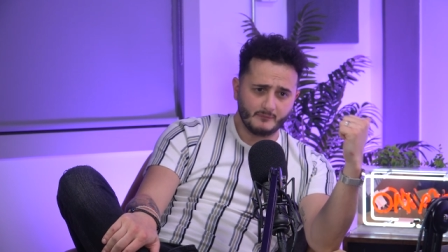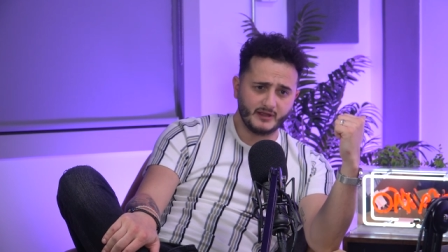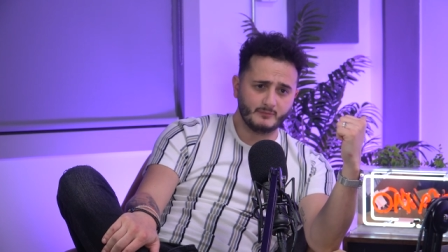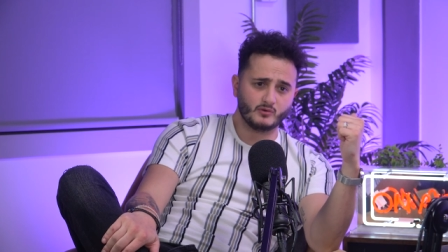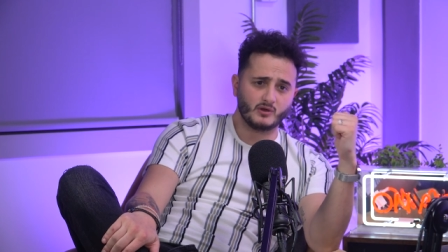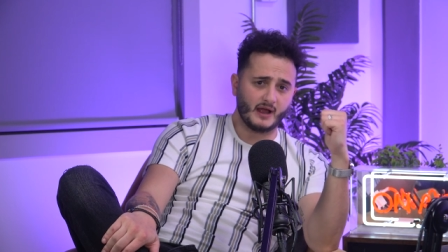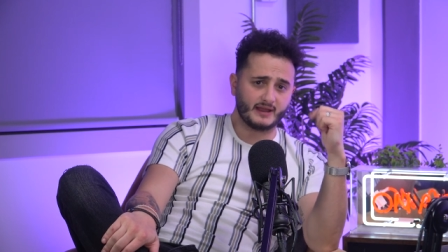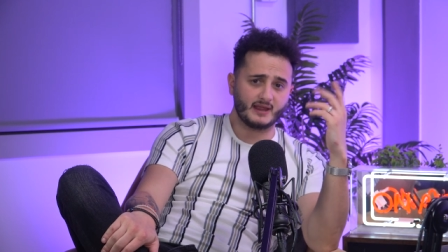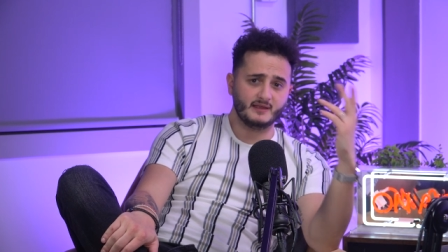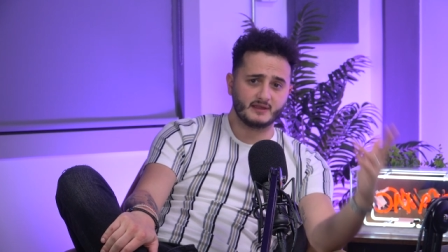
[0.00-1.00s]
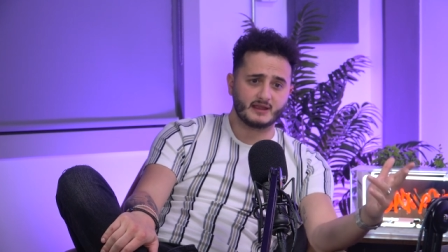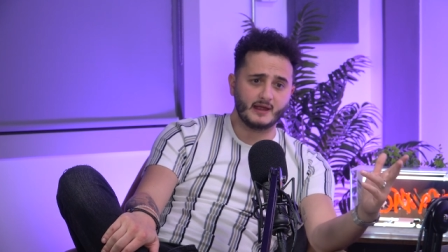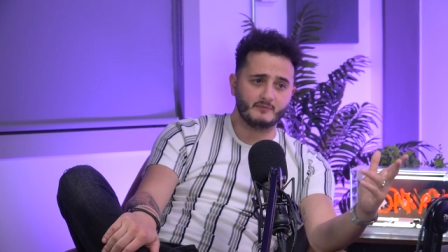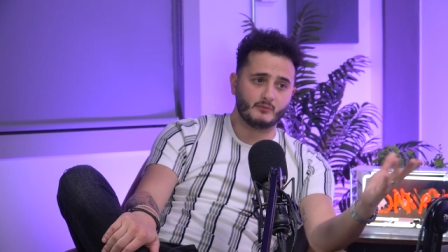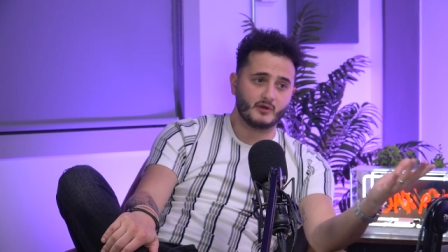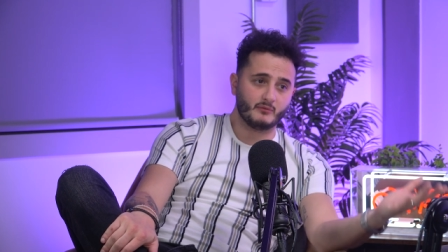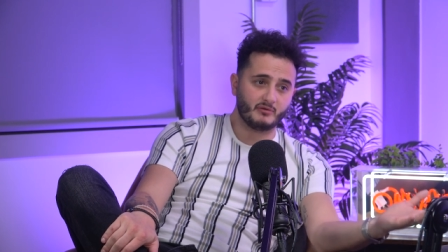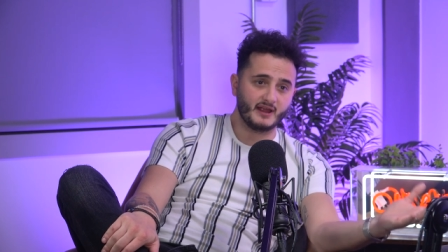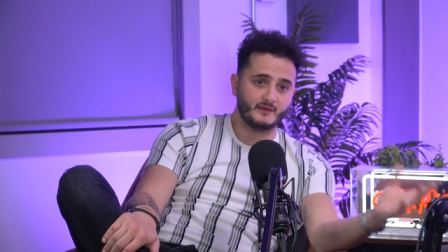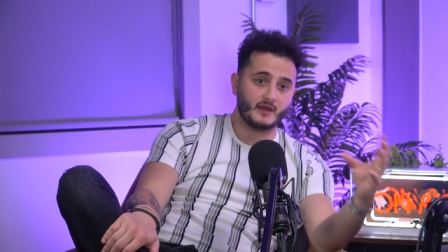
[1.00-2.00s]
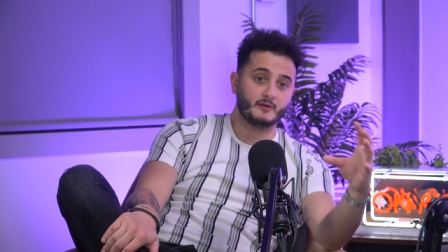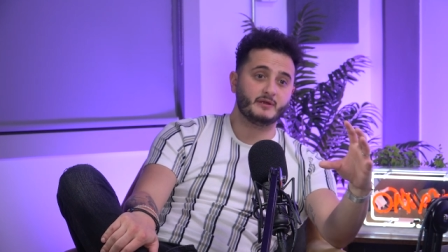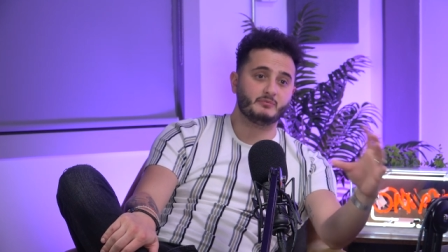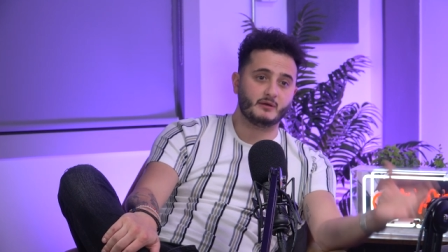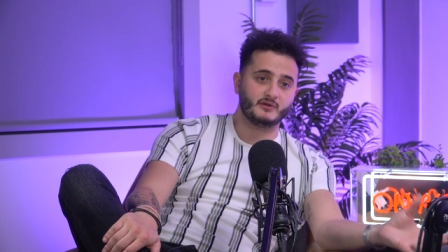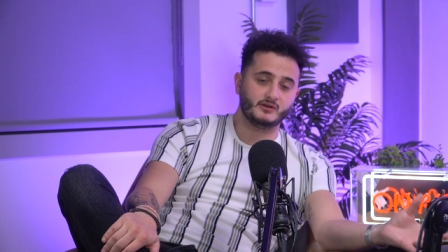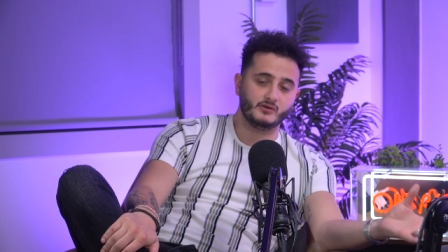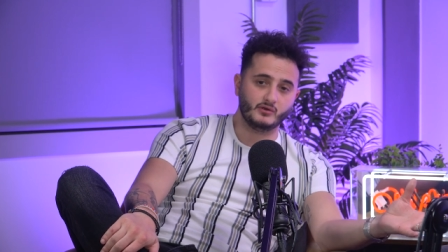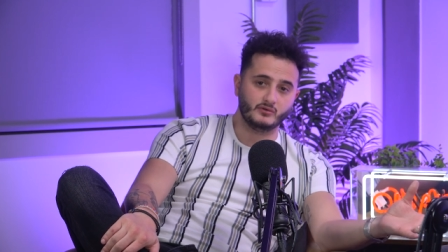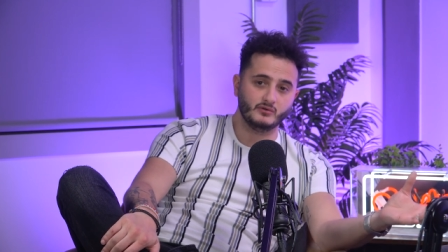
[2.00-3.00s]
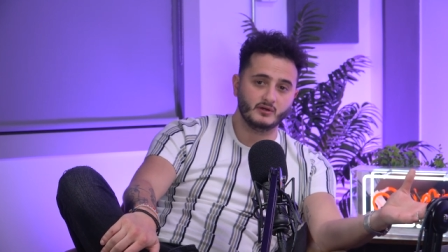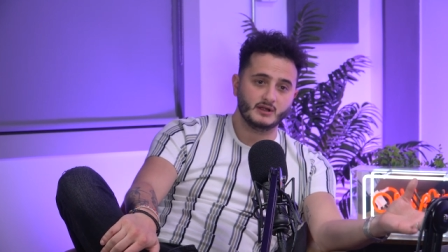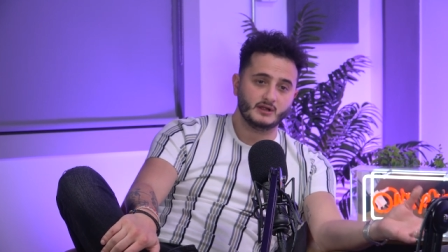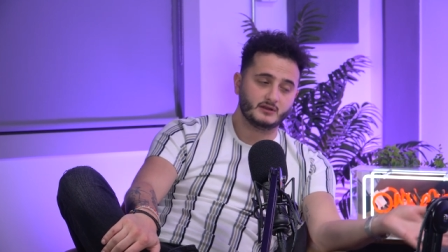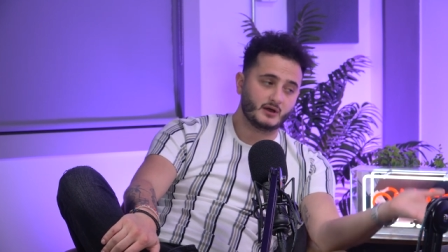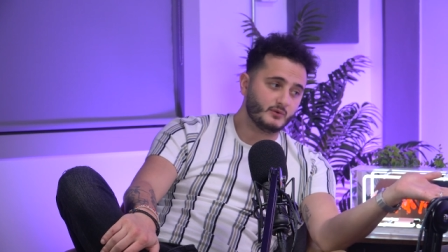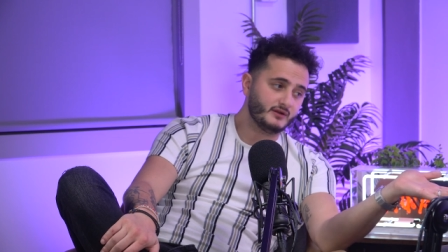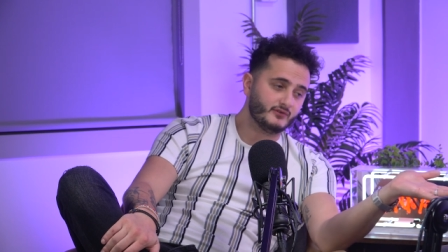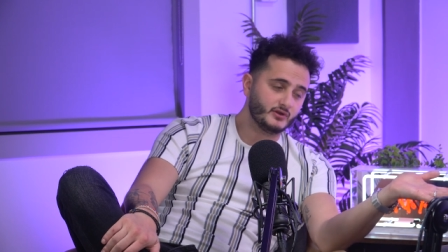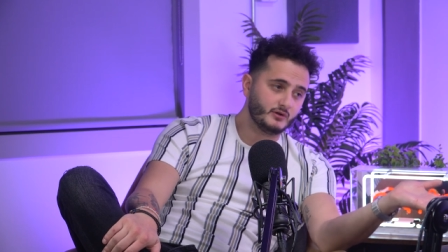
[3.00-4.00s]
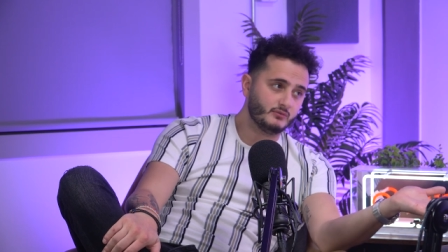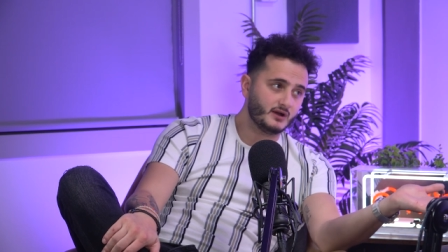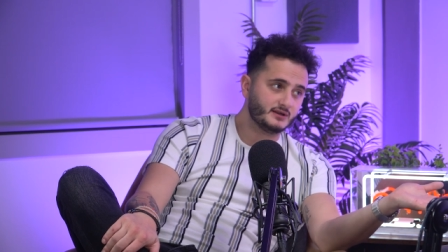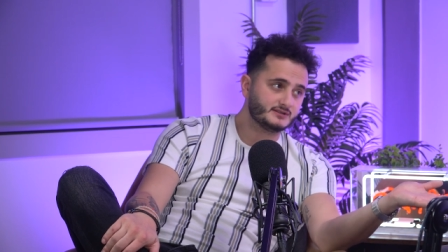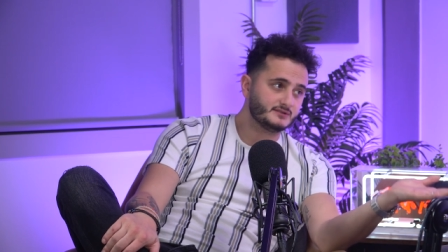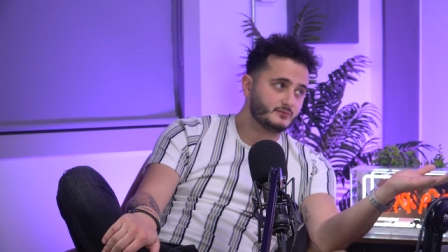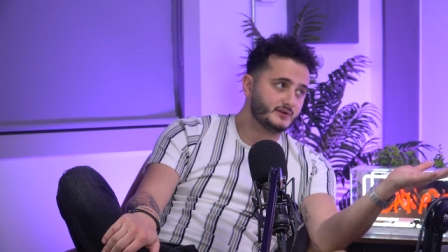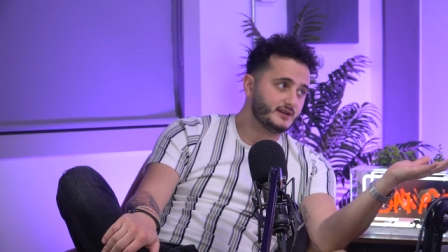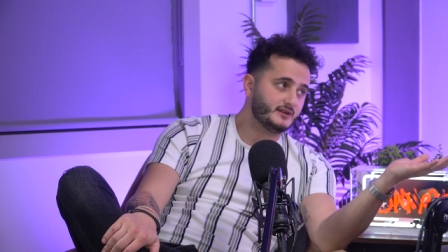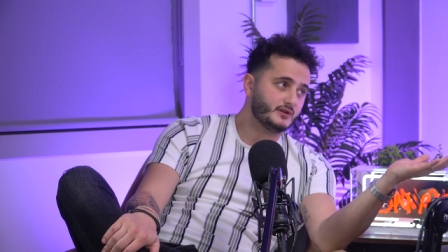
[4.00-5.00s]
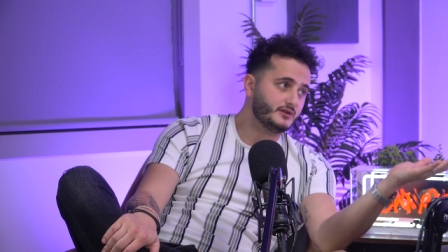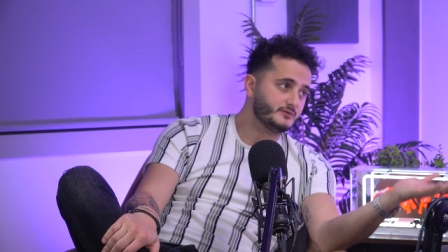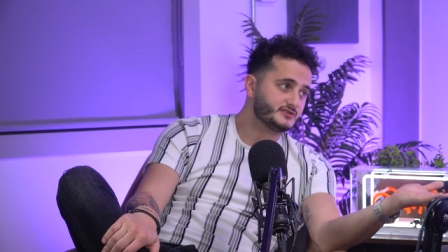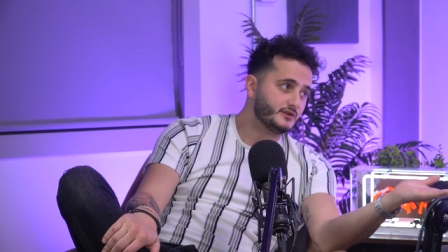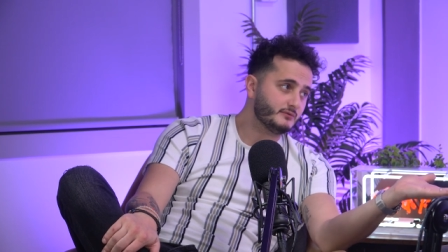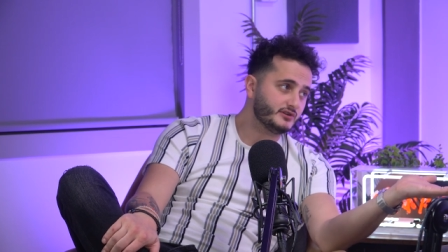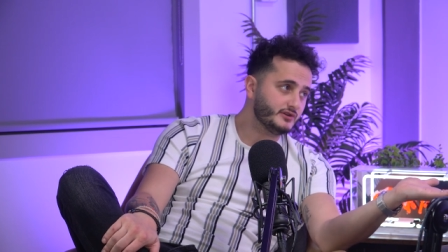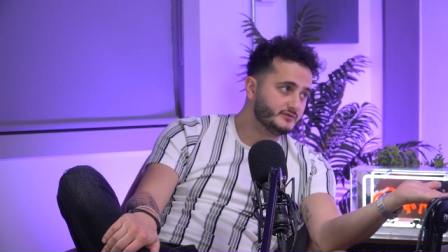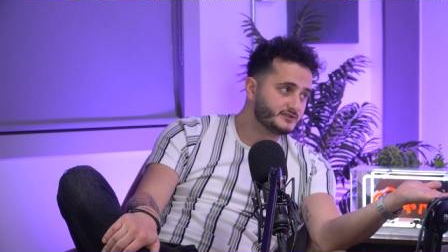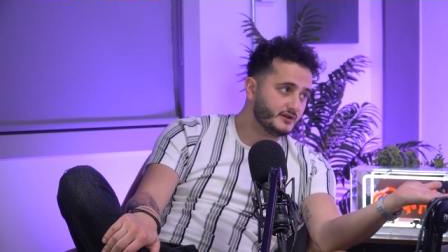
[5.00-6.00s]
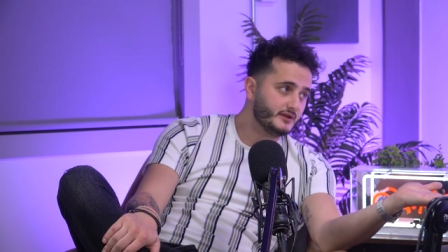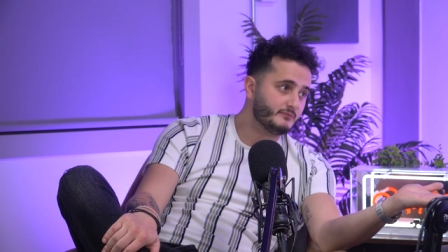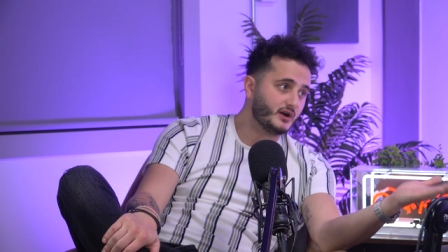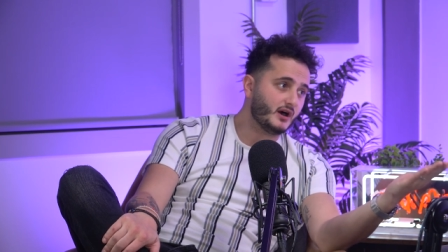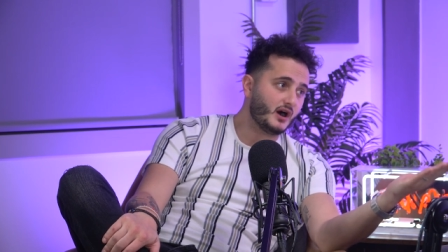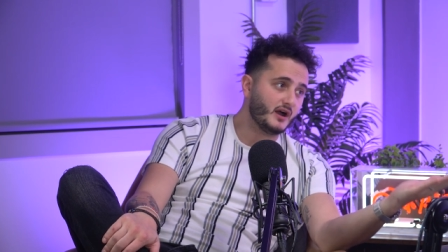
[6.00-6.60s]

people like in the game that we were playing that the people that we knew like we thought you worked we didn't know you was doing what you was doing but